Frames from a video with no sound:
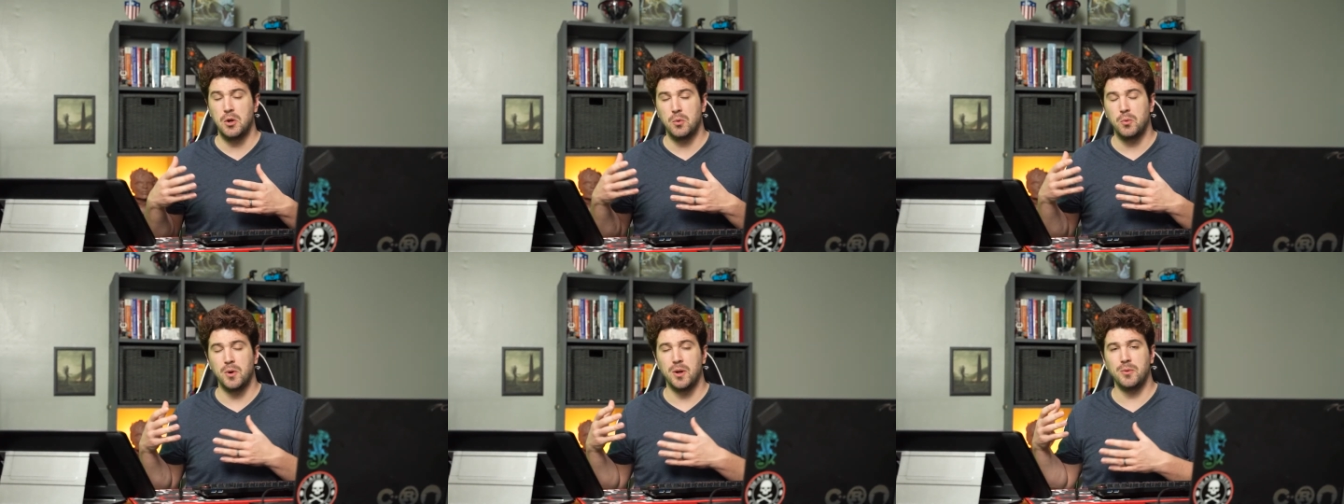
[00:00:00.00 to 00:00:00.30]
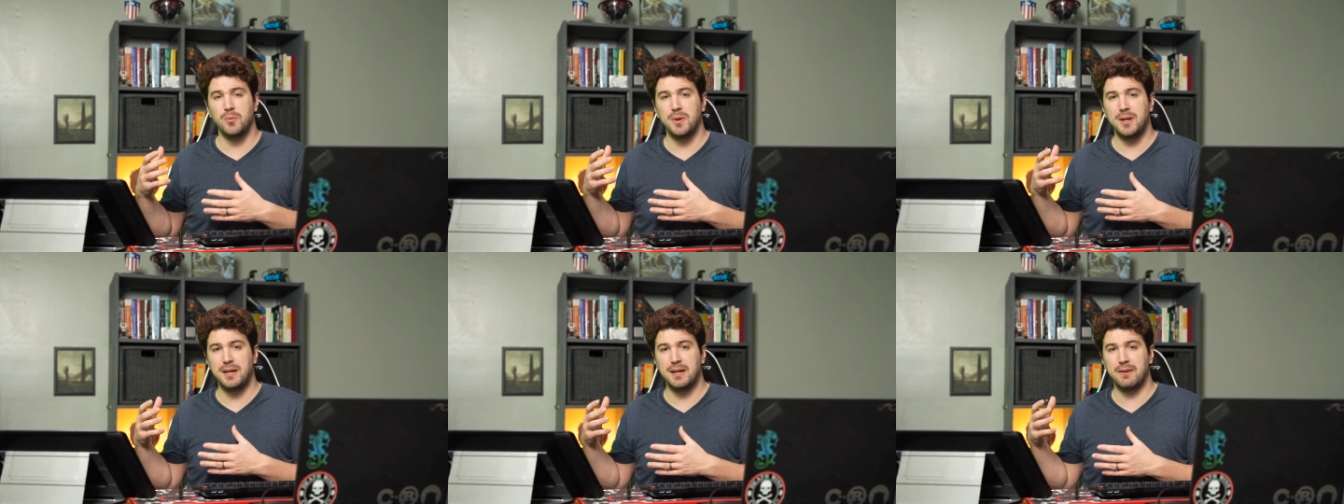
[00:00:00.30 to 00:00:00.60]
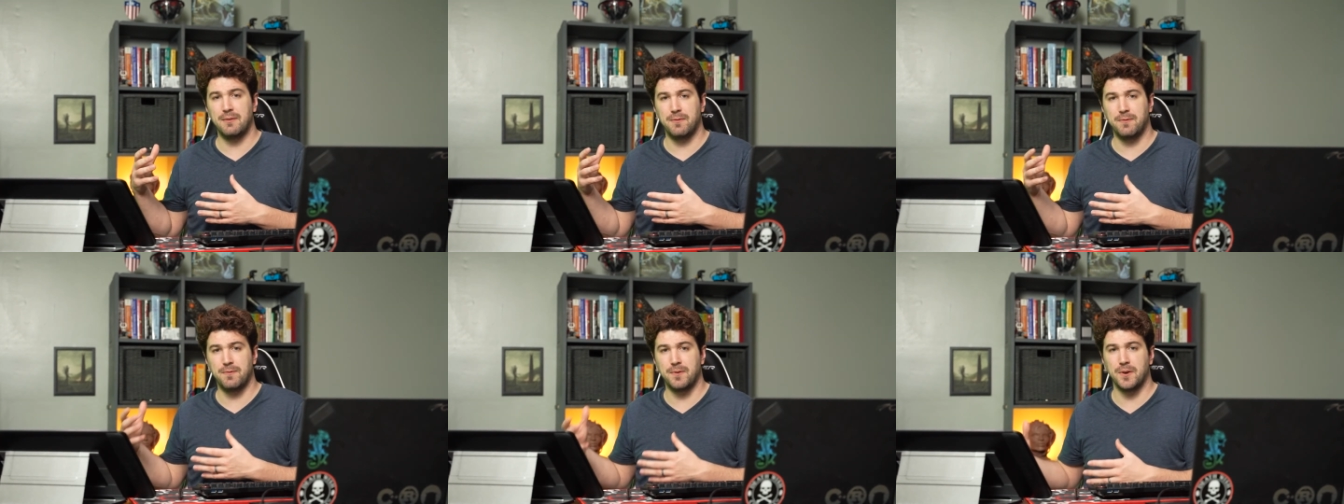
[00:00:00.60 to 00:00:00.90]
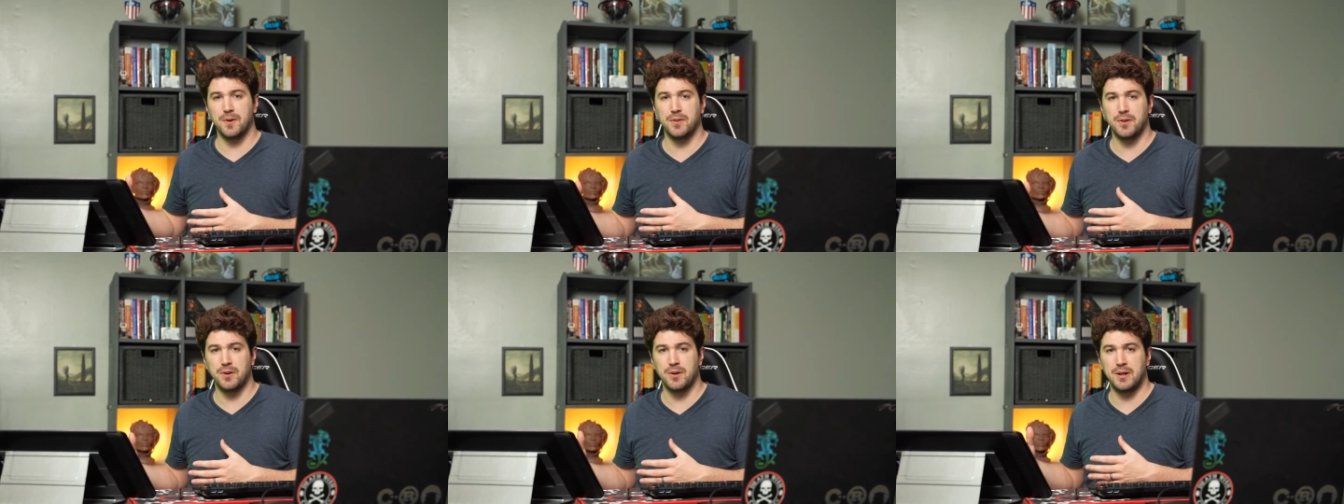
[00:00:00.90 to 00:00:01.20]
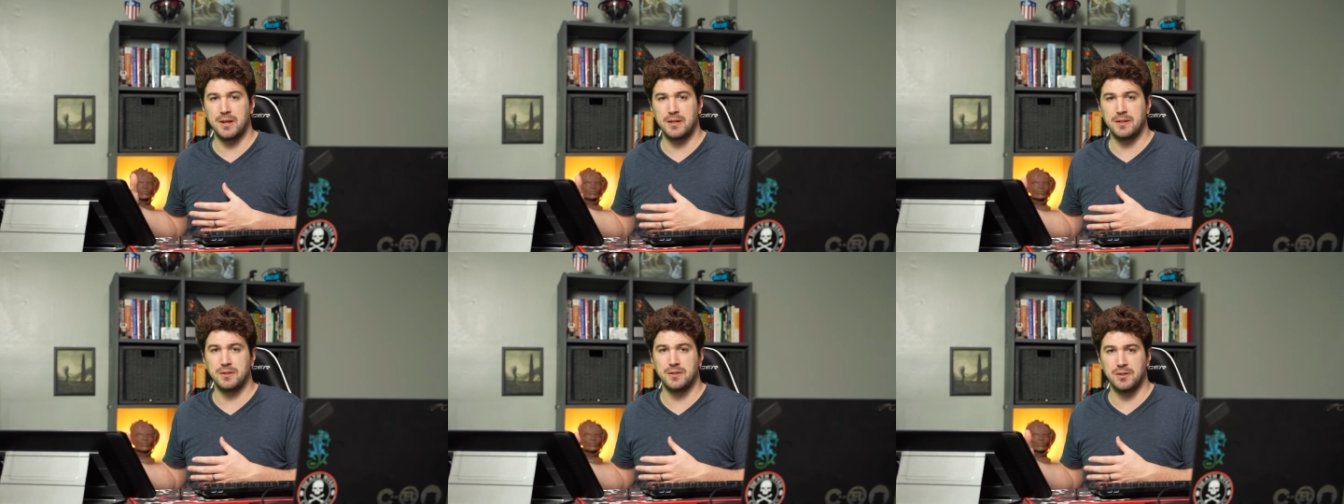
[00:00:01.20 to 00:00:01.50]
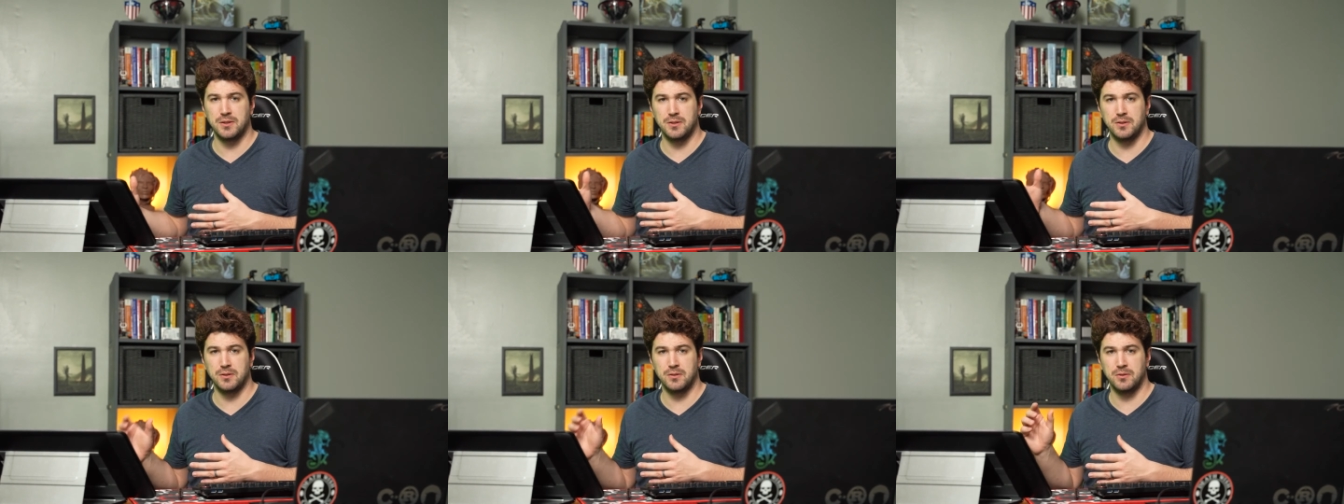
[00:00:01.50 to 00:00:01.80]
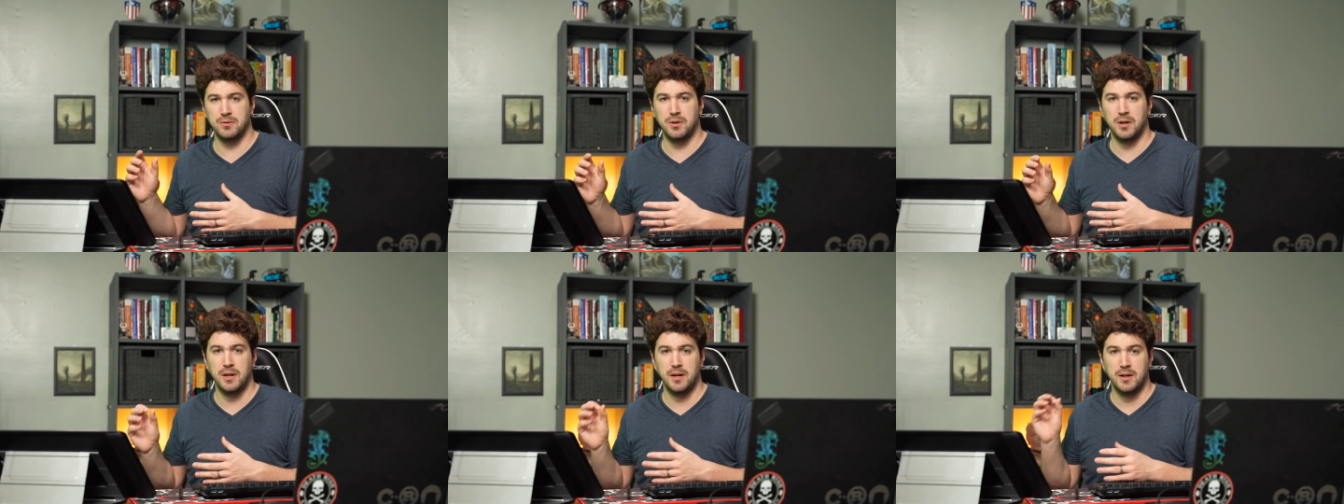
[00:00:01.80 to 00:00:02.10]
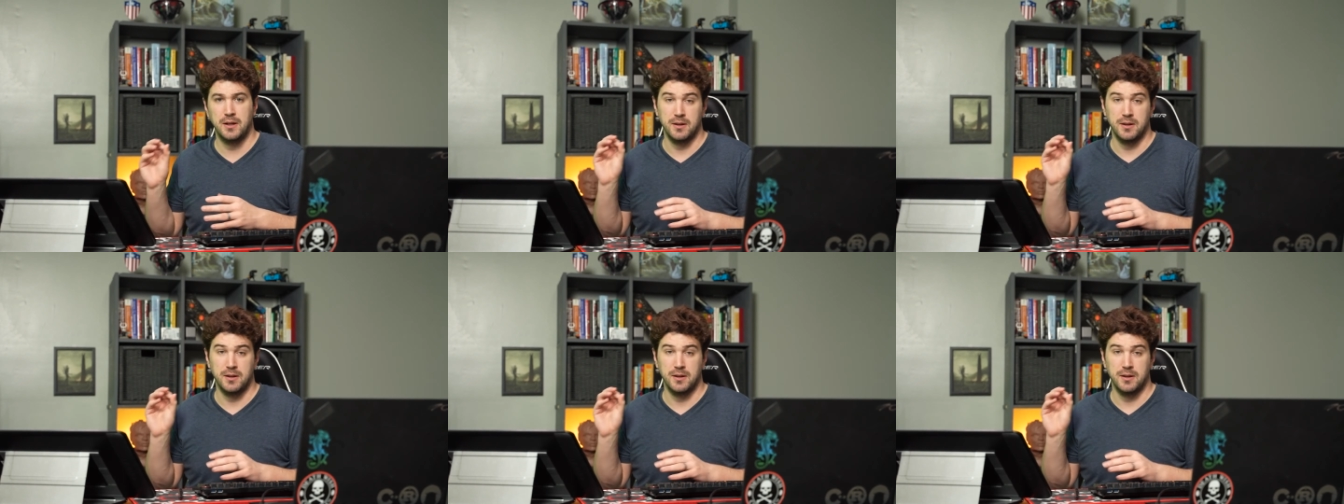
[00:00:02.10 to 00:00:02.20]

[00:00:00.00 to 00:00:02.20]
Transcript: when we get further into